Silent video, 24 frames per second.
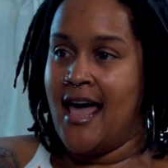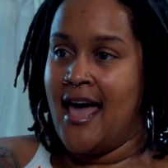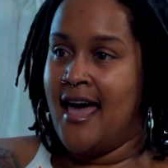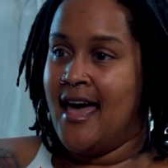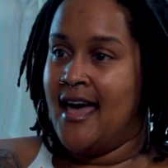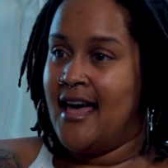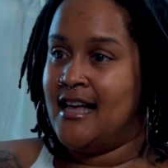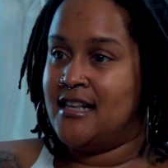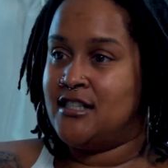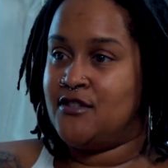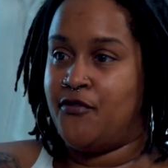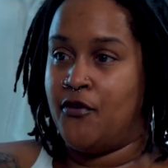
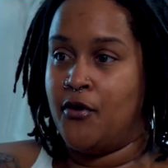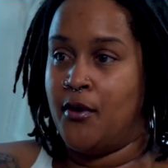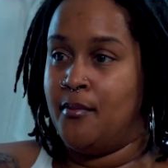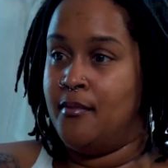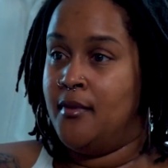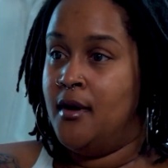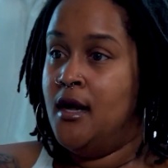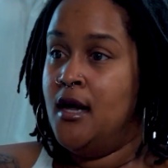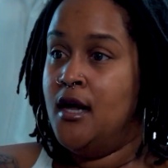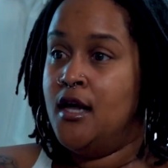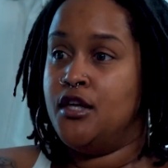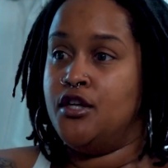ads from
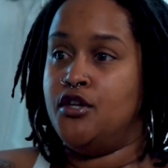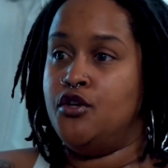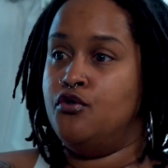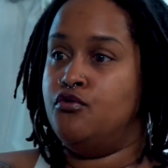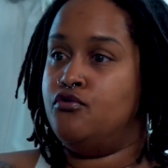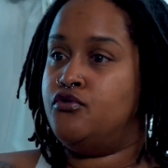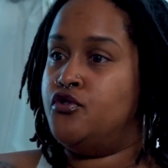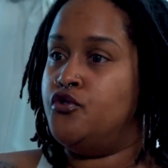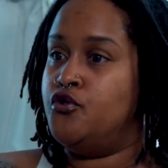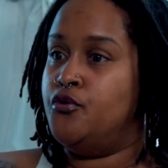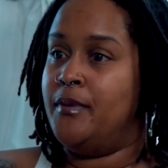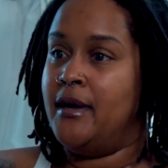
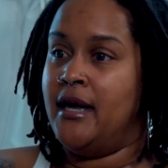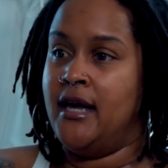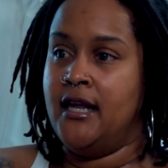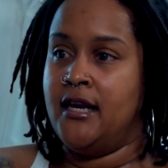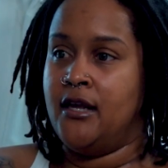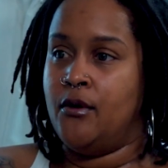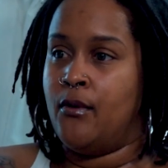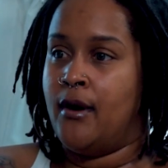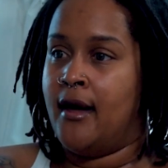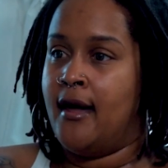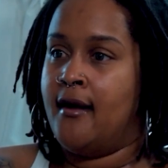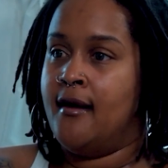YouTube
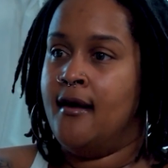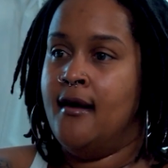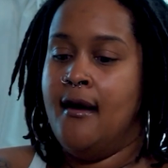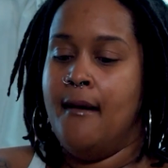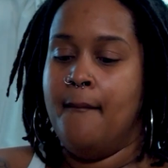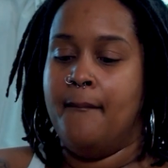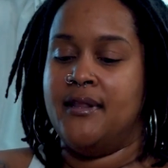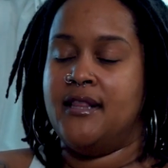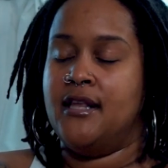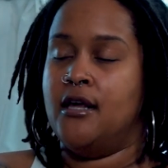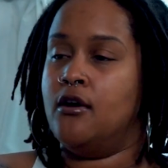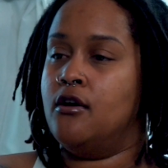anyway.
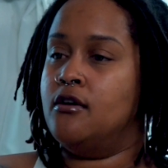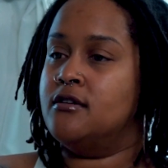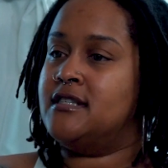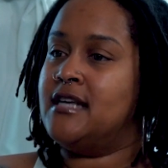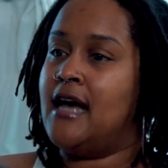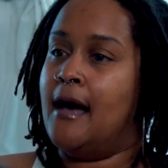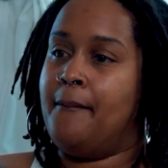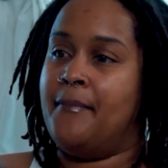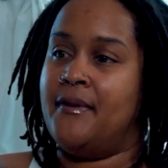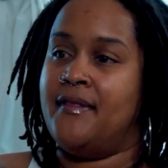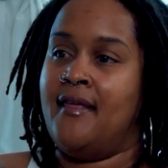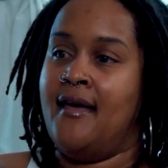But then on
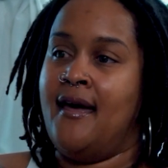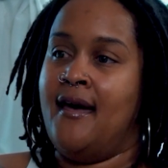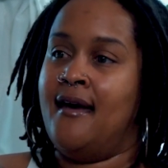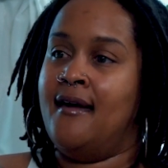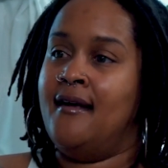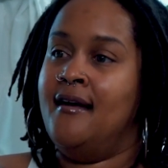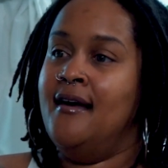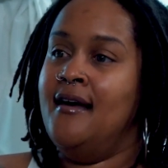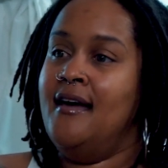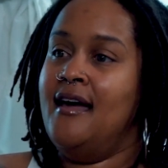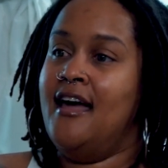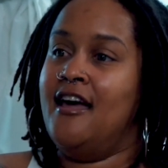top of
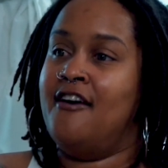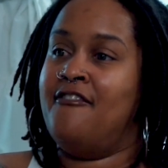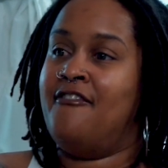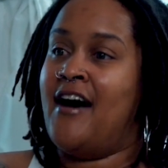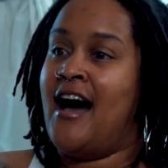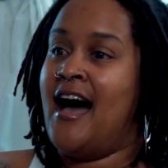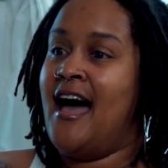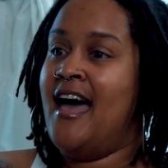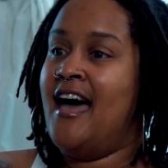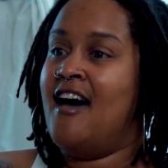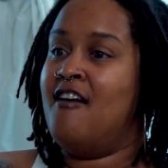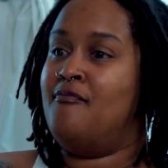that, if
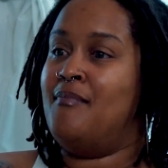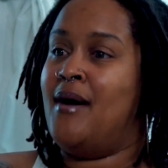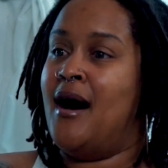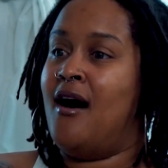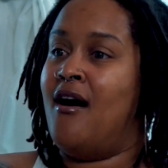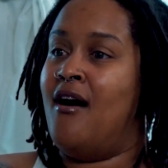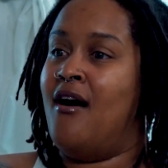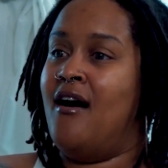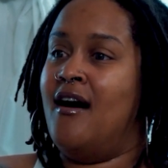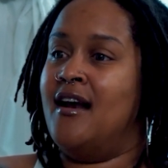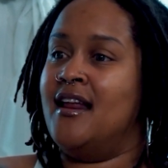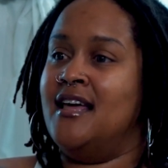I have my
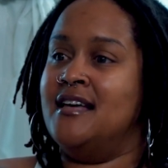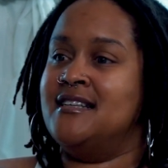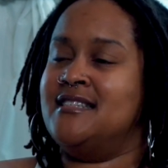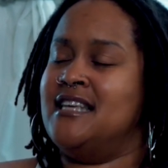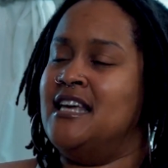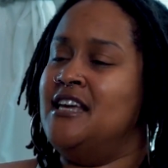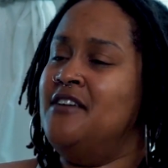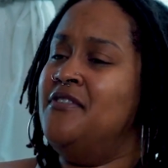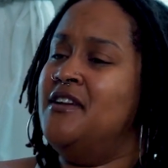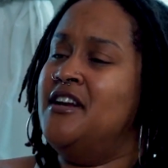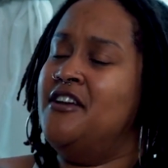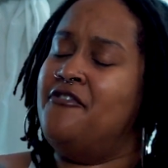audience,
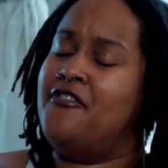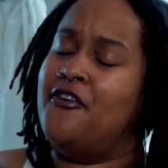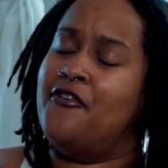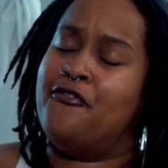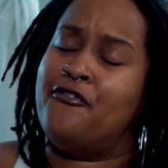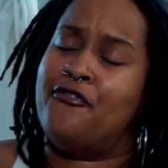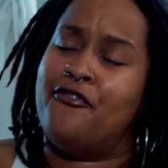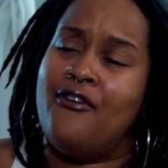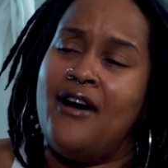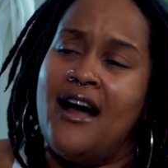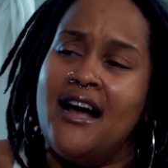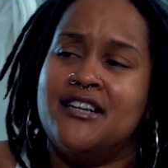even if a
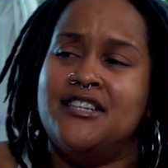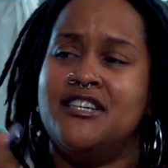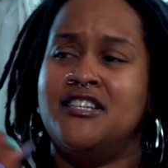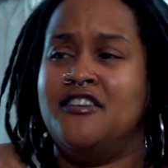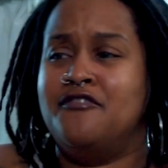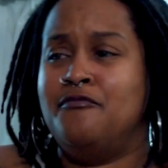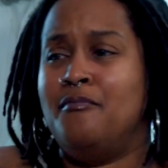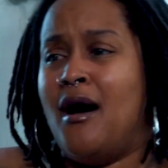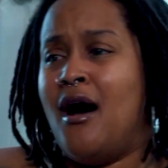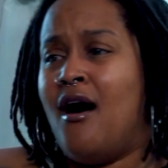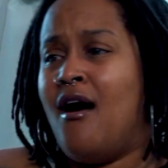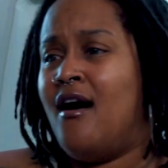fraction
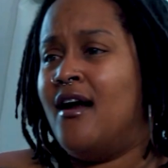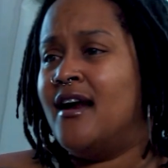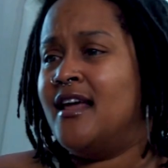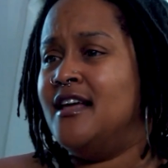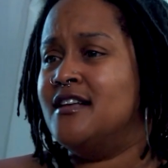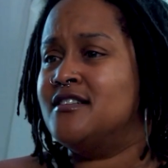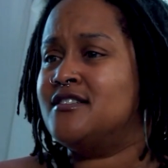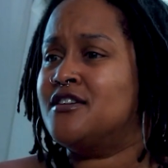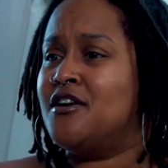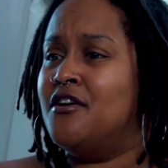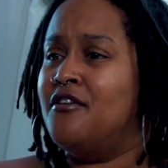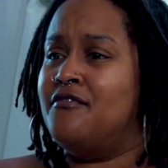of my
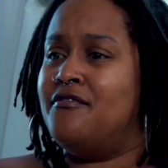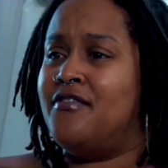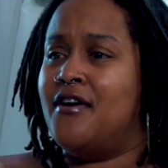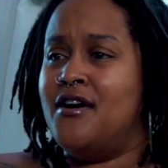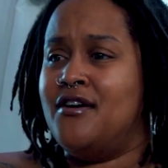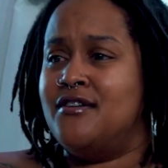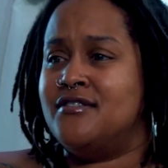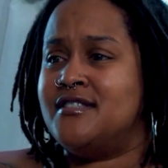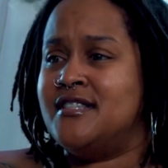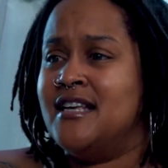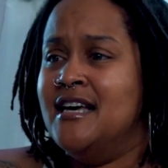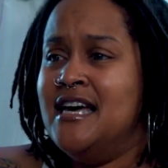audience
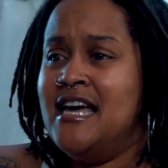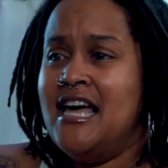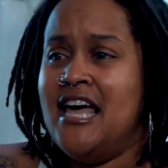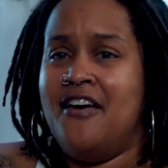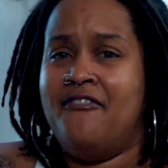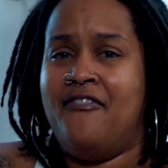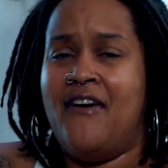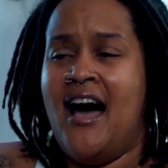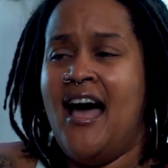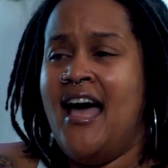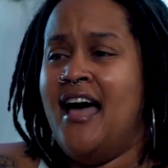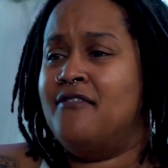converts,
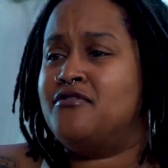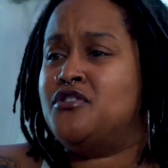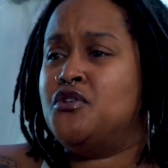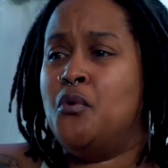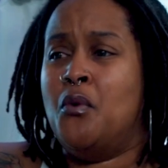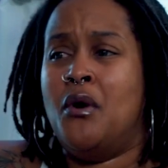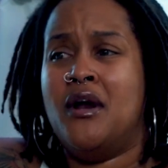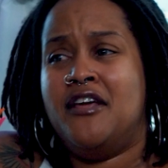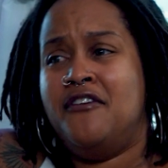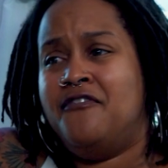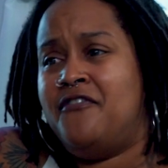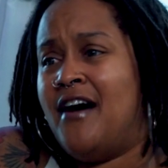if I have
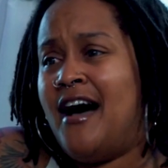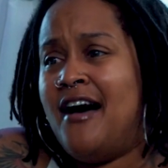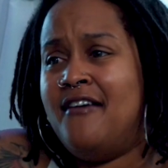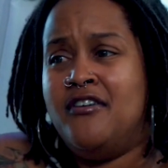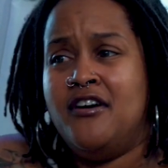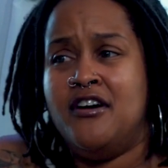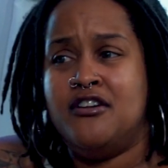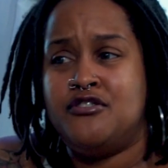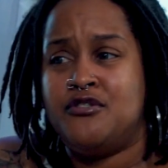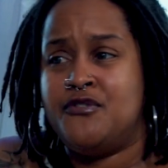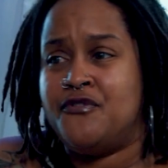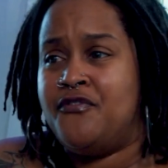
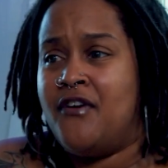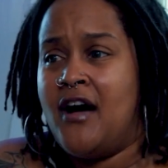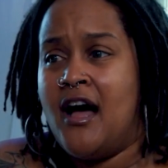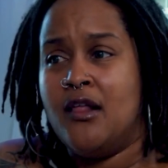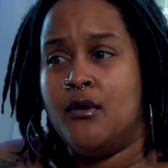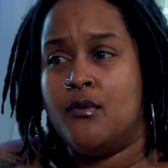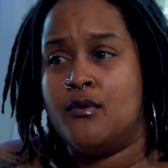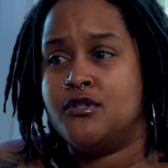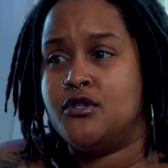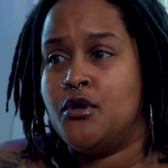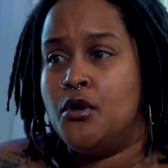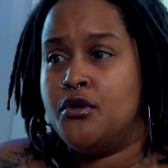2,500
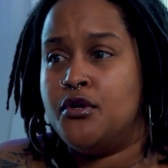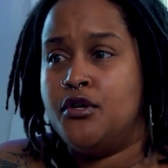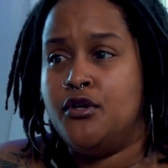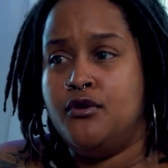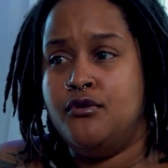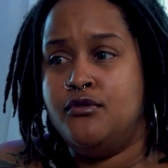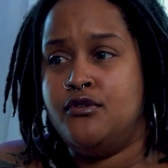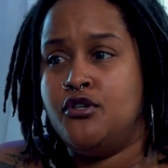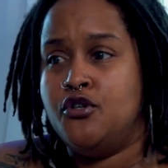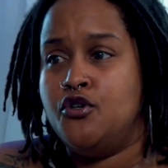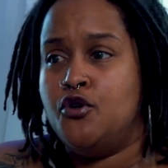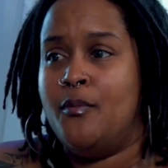followers on
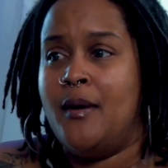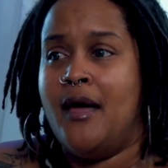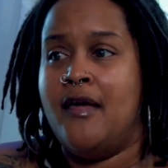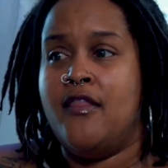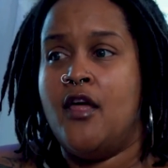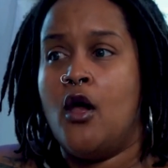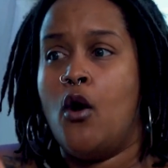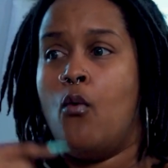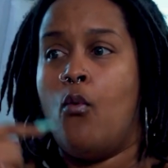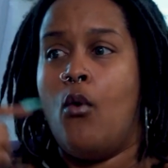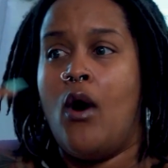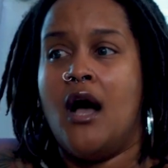YouTube and
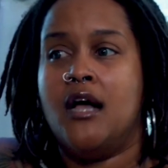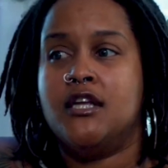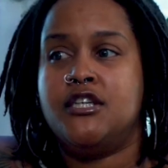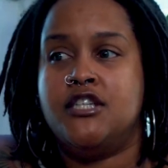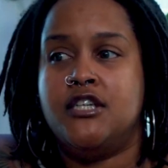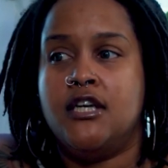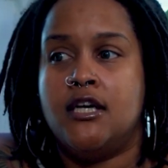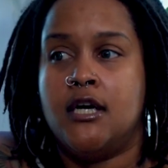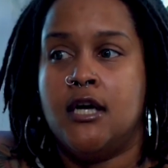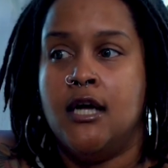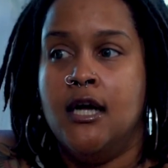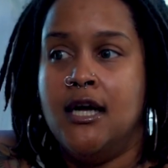they're
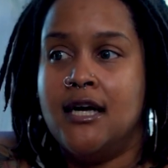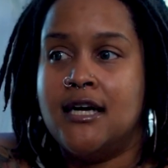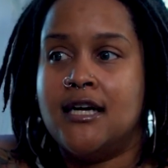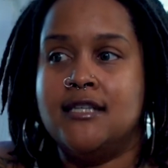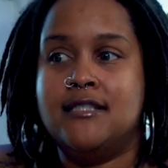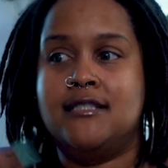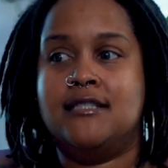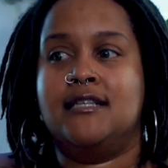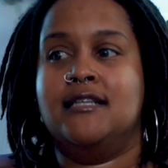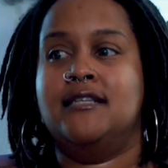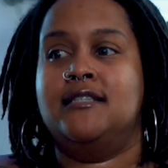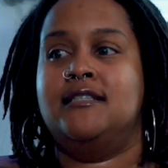watching
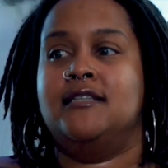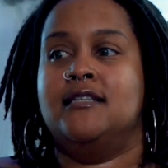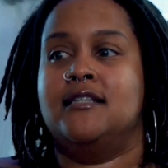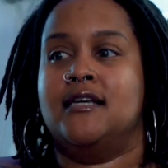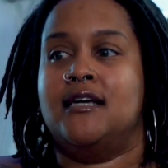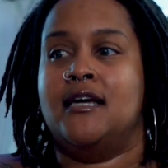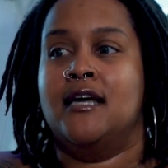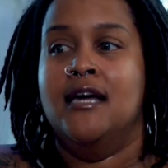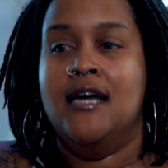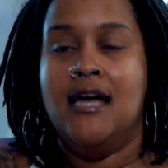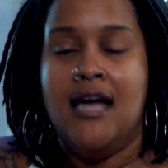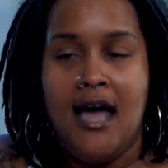
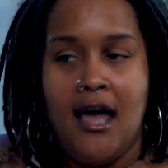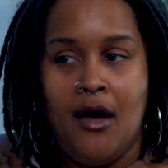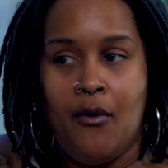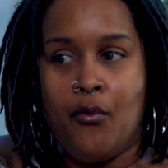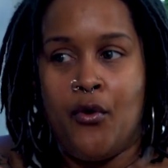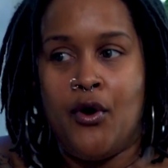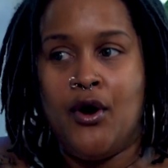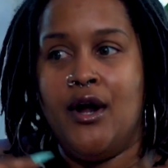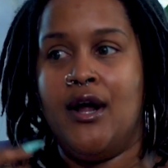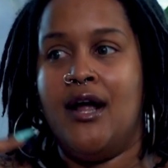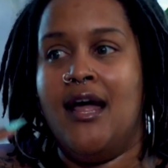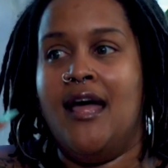consistently and
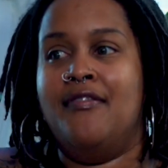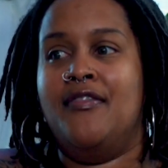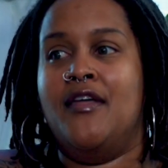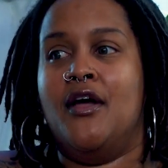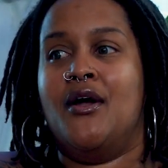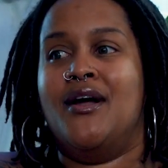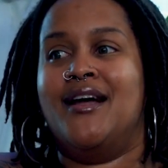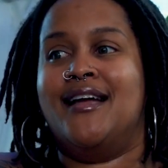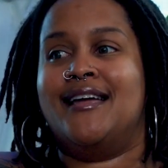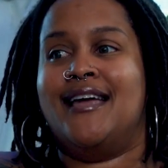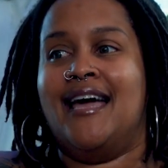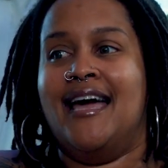
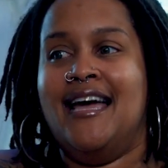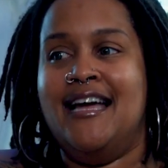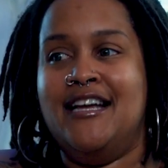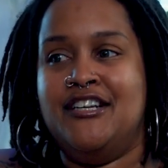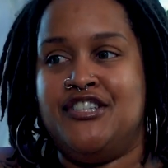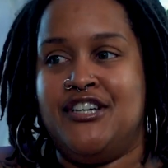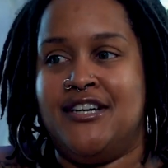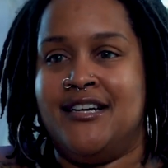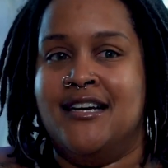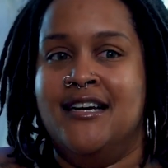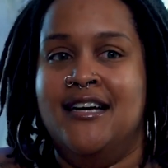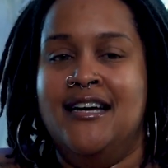they're
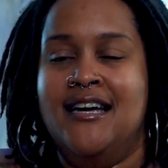engaging,